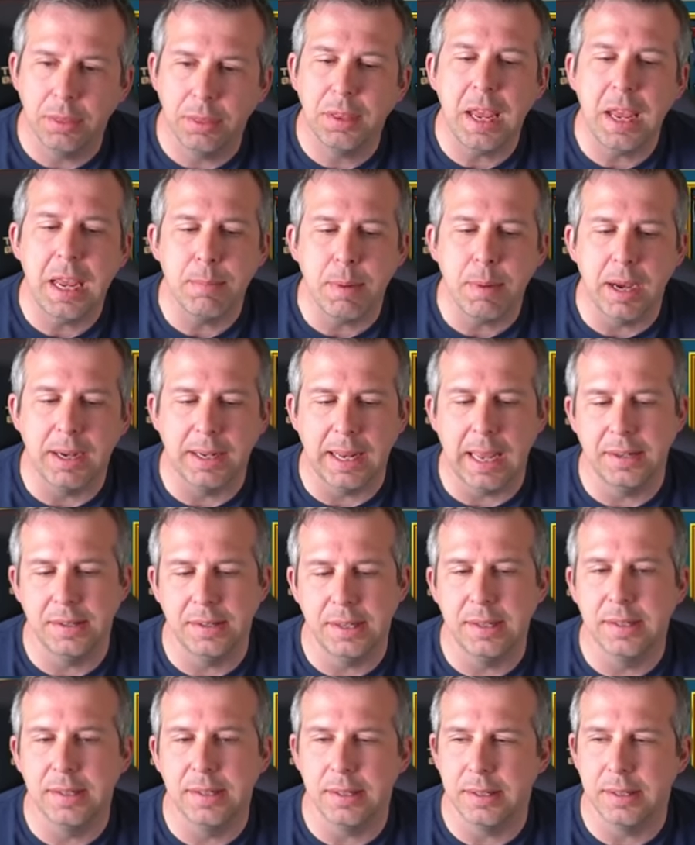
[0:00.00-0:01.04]
theme, I guess,
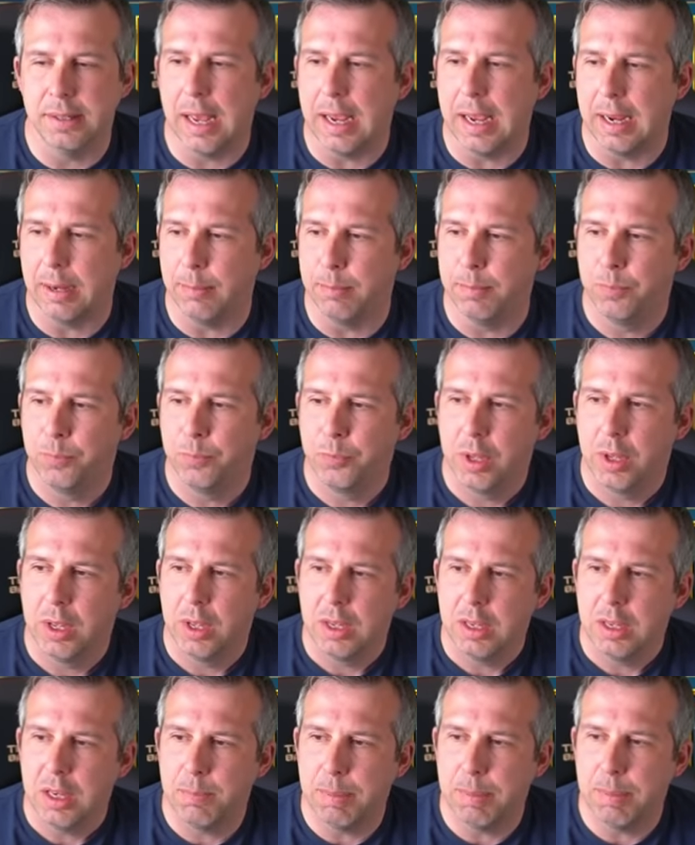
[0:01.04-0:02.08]
is the same.
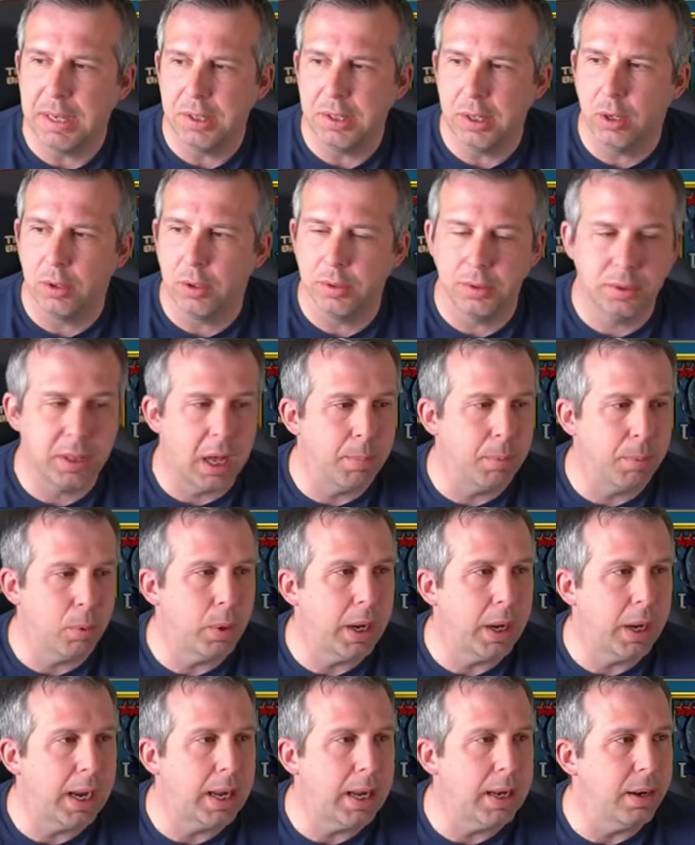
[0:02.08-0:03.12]
You basically got double
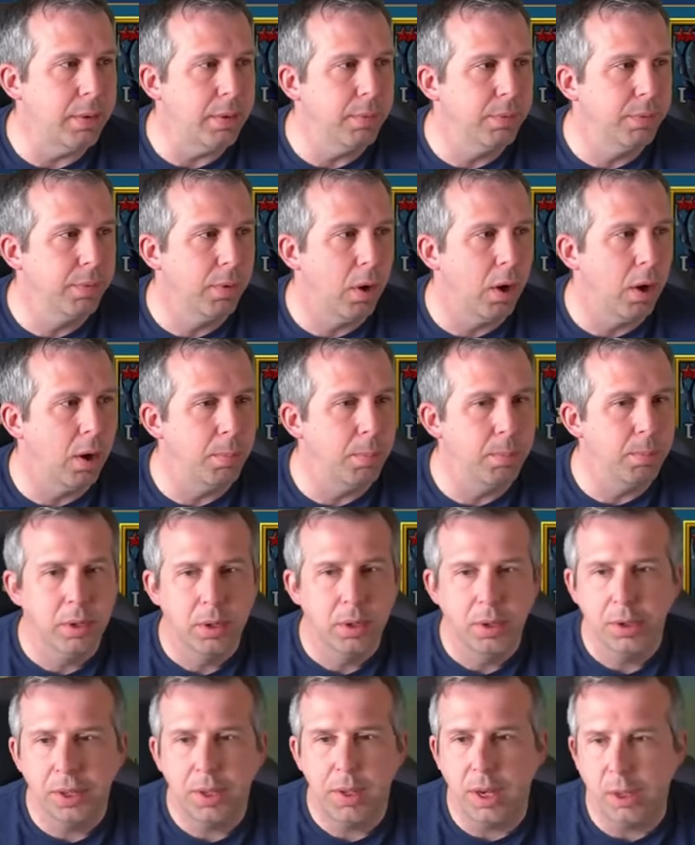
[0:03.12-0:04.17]
healing from
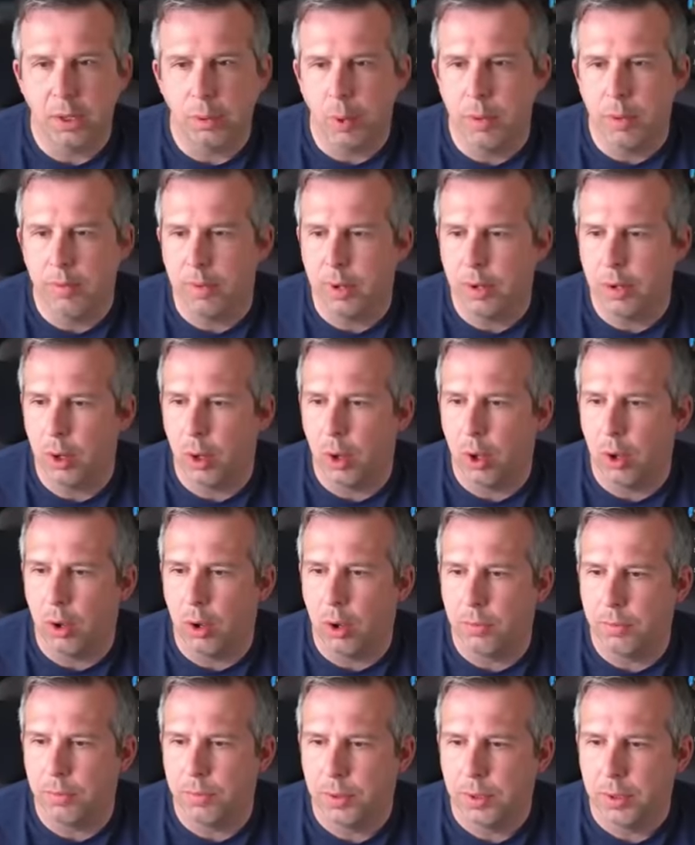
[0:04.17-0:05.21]
the equivalent
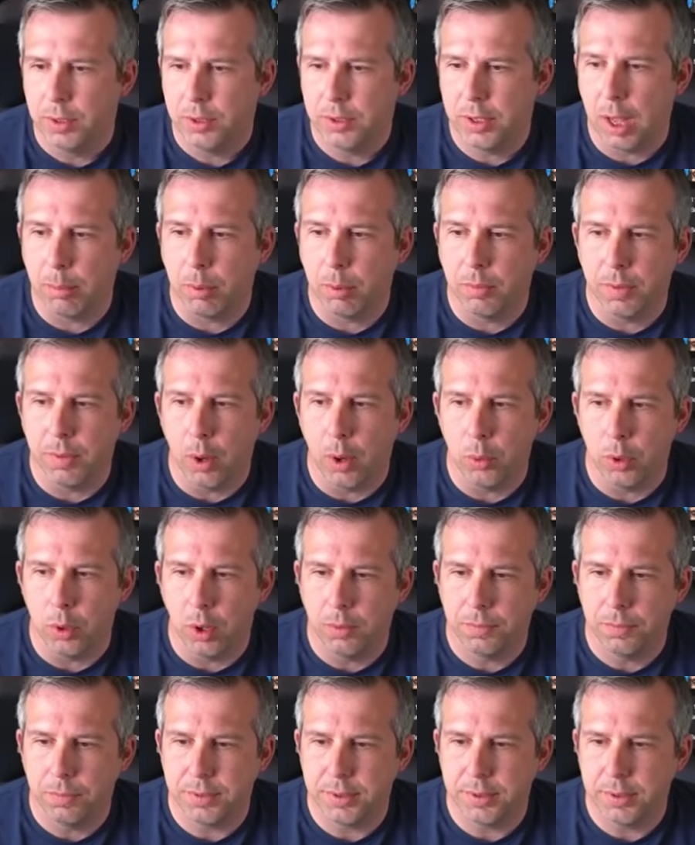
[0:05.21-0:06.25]
of double
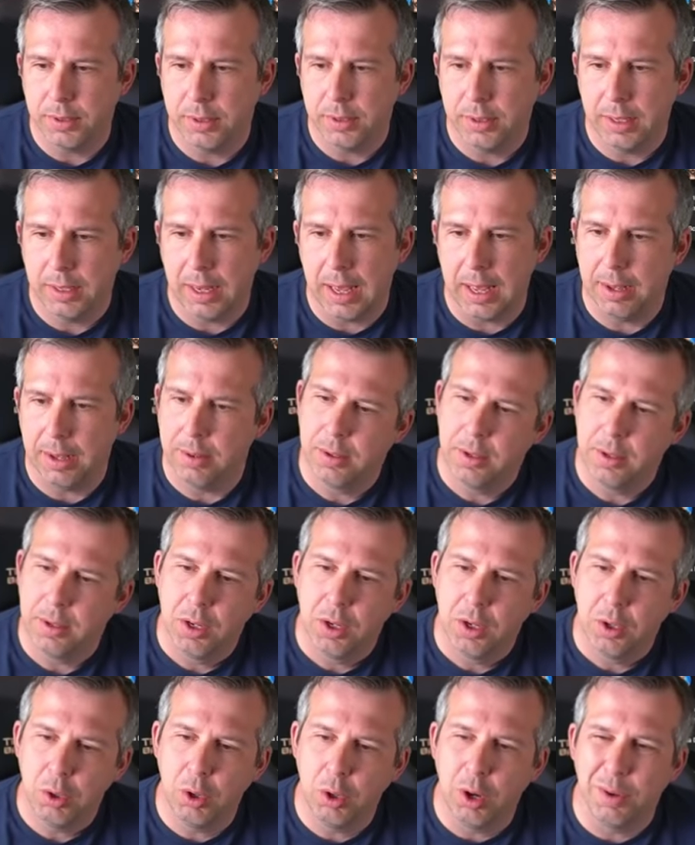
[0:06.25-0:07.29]
Vogoths. Yeah.
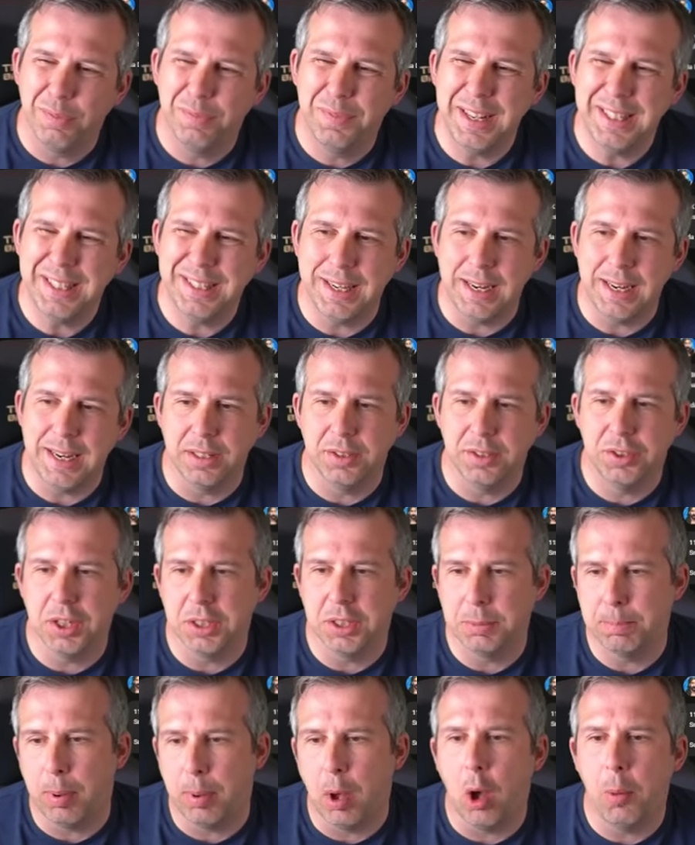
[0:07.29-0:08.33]
You've got Visix
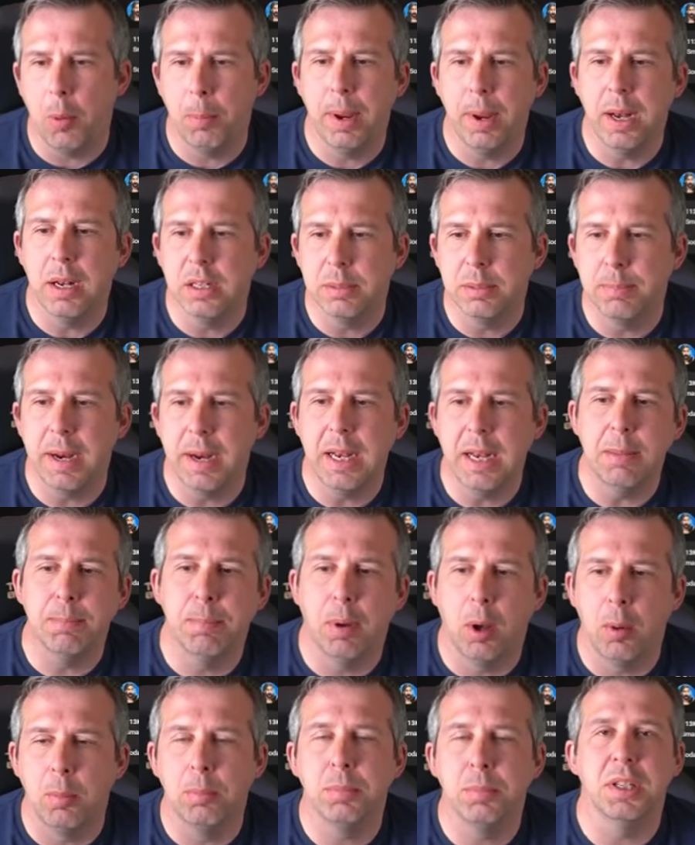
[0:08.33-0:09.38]
just popping as many
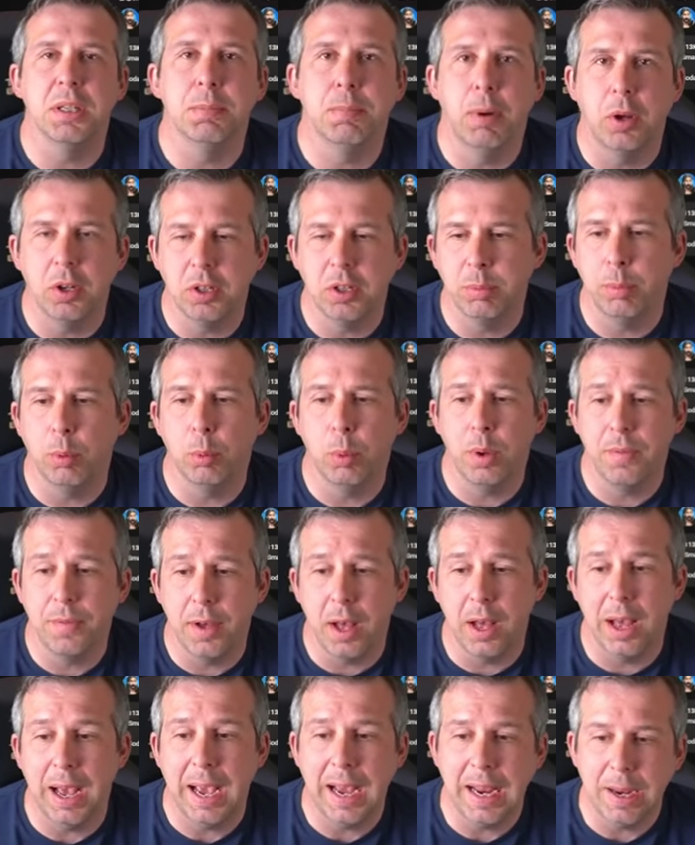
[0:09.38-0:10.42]
bombs as possible with
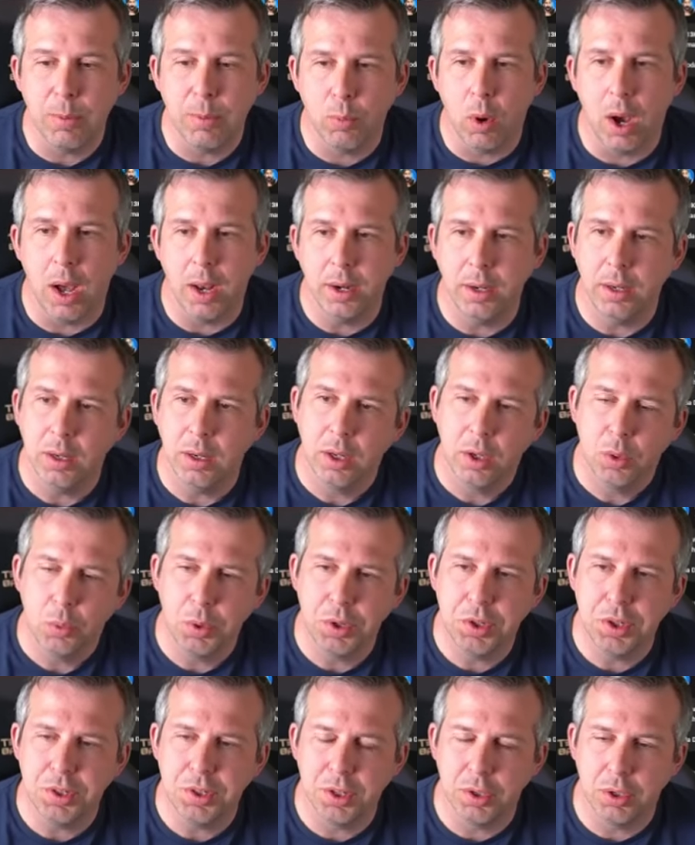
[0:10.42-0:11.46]
her A1,
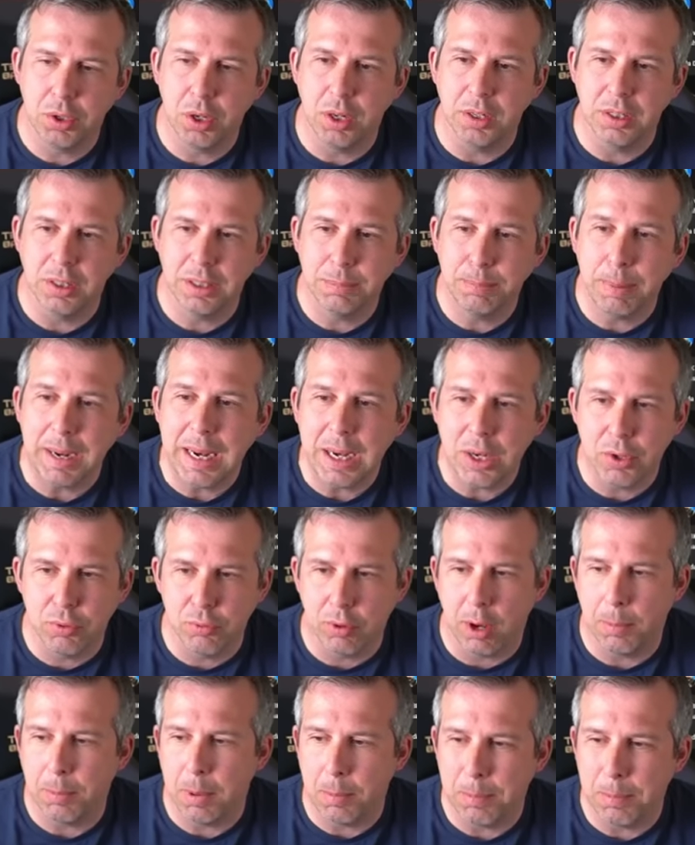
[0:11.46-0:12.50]
which is a speed
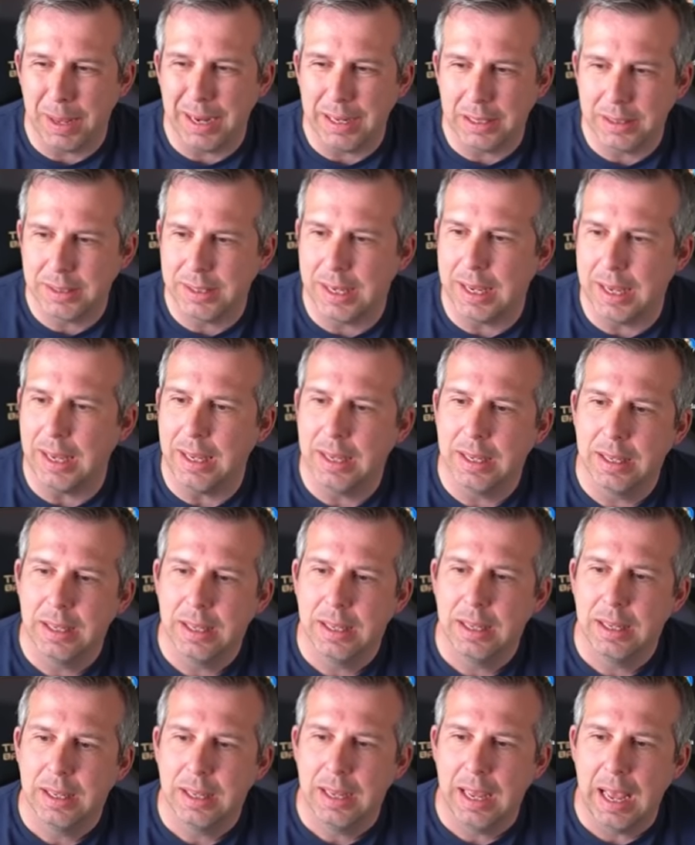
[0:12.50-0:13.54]
drop ability,
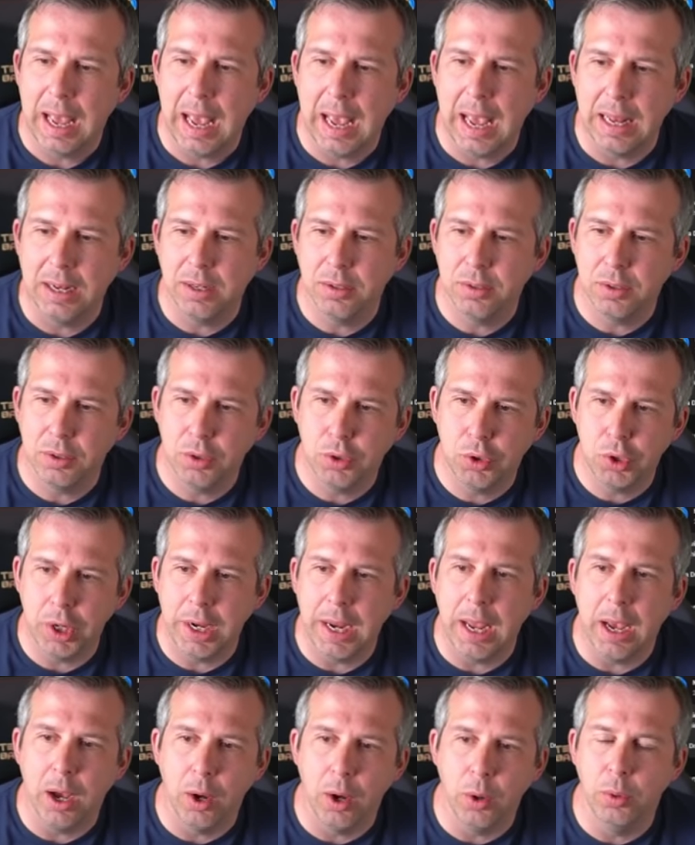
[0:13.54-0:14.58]
and
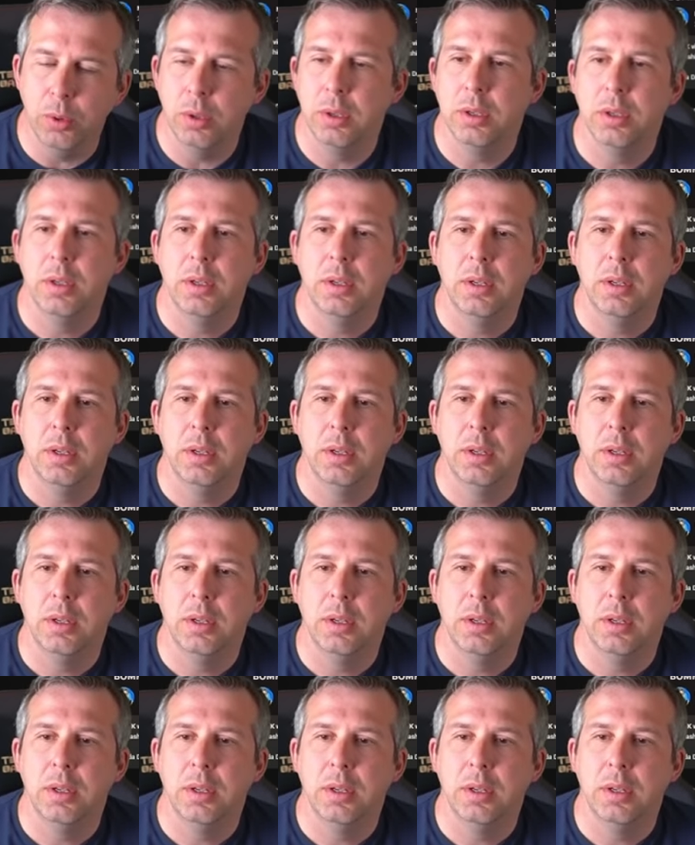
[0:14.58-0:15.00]
Geo